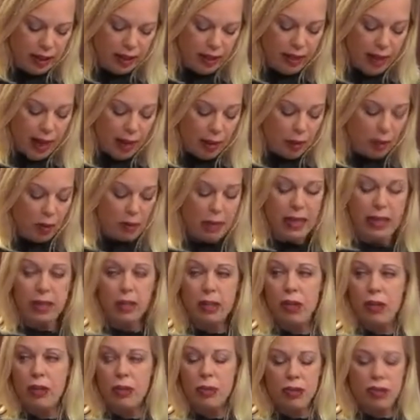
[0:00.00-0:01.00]
That will be a
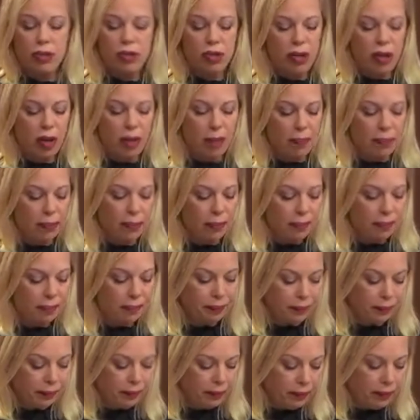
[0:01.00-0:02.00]
huge jump.
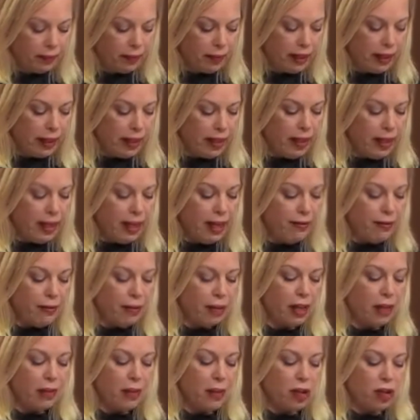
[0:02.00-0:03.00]
If
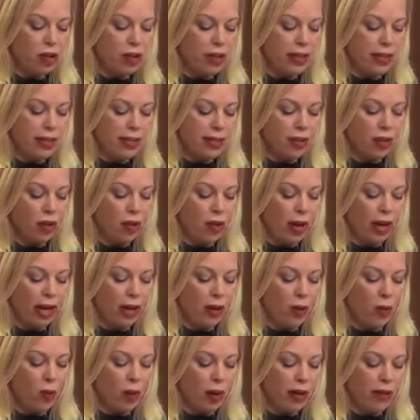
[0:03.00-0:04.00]
the Commission doesn't
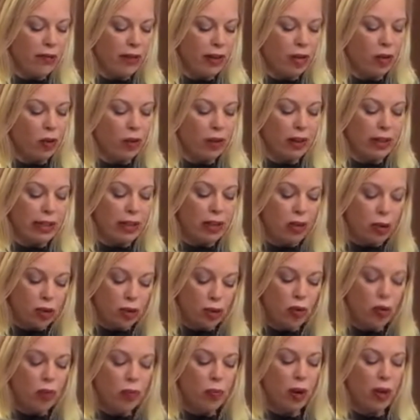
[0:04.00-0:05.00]
grant one of the only
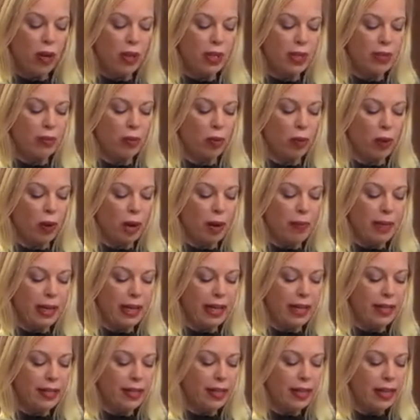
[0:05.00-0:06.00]
two possible
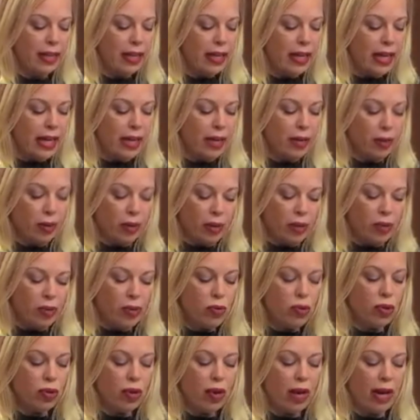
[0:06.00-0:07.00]
remedies, either a
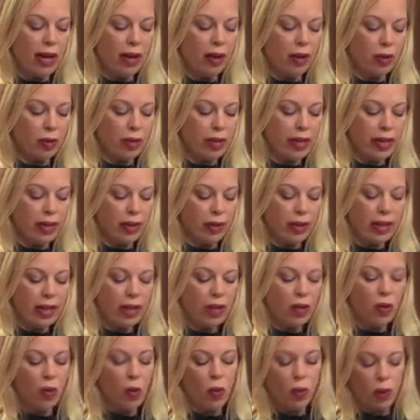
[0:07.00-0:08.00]
new trial or
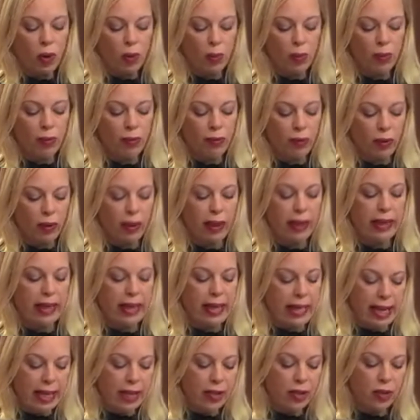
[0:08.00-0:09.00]
hearing, or referring the
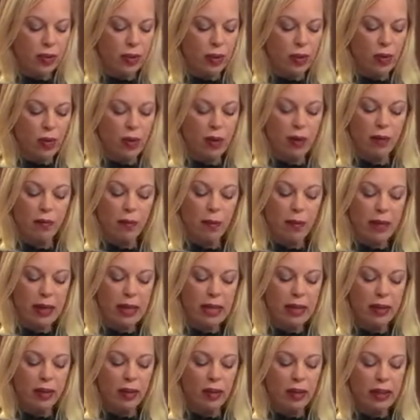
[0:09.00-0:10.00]
case to a court of
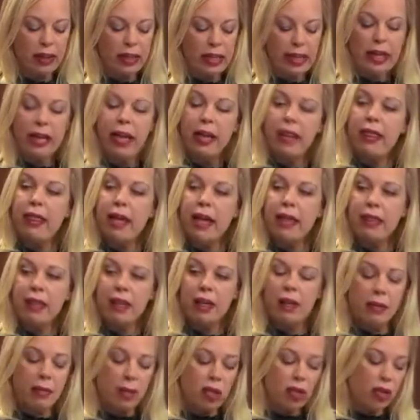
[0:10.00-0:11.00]
appeal, then the
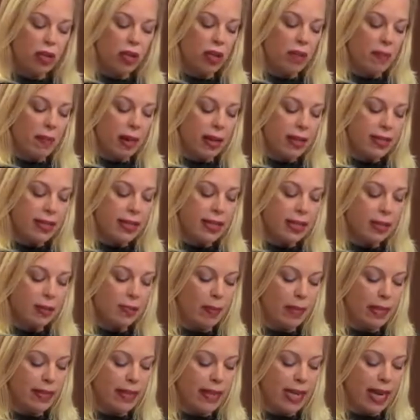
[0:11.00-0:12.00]
Commission must
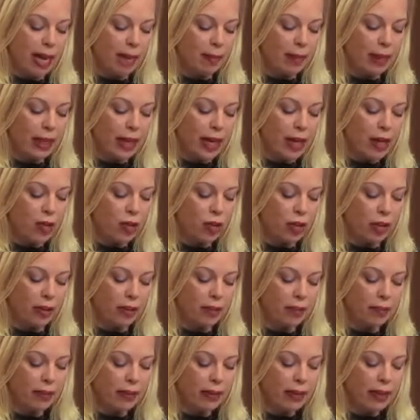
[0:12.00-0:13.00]
dismiss the application.
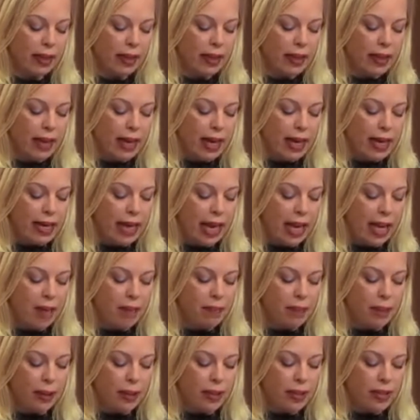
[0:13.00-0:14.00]
Again,
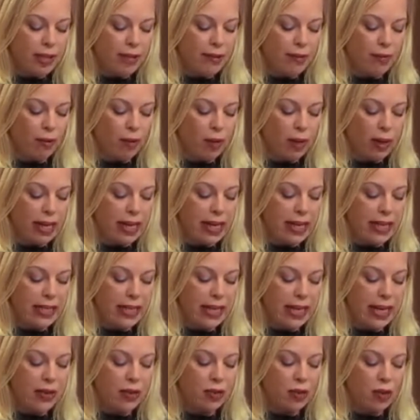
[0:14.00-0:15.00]
Bill C-40
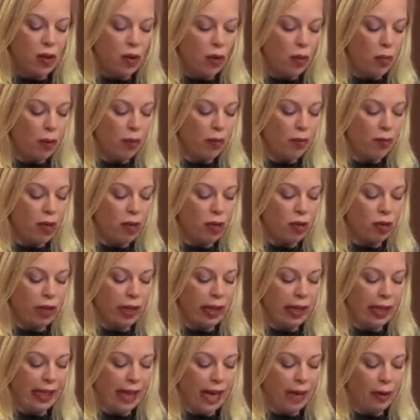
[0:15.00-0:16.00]
contains no provision
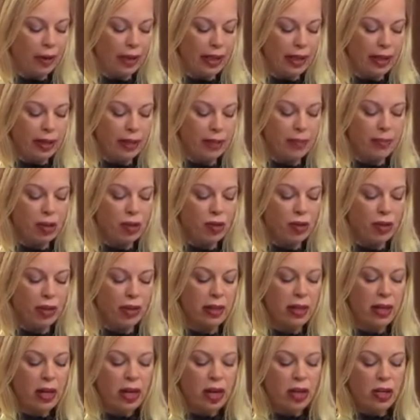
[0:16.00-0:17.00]
allowing the Commission
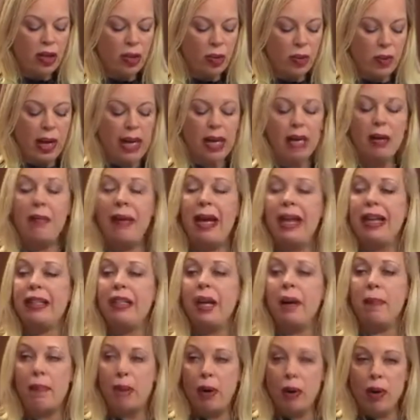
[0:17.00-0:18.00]
to recommend
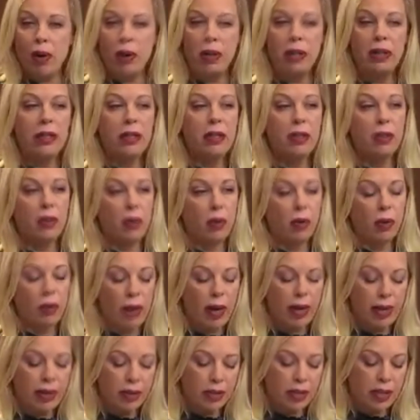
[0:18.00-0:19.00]
a pardon or a
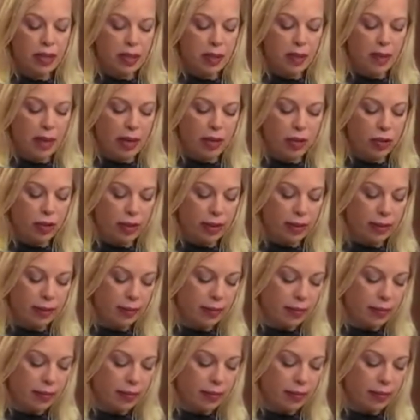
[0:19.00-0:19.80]
record suspension.